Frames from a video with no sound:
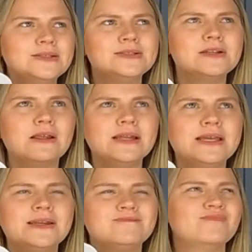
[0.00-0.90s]

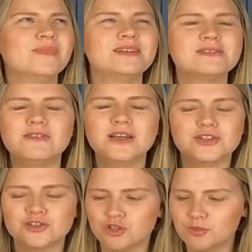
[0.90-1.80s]
slightly, it's not like
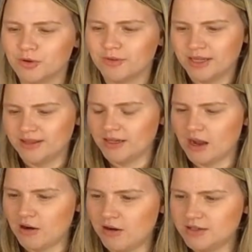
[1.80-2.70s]
strawberry or anything.
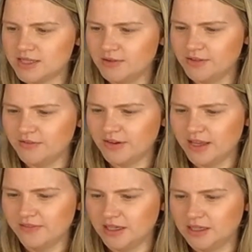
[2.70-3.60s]
I can't tell you the
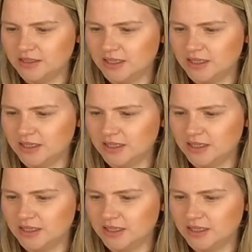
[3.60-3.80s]
flavour.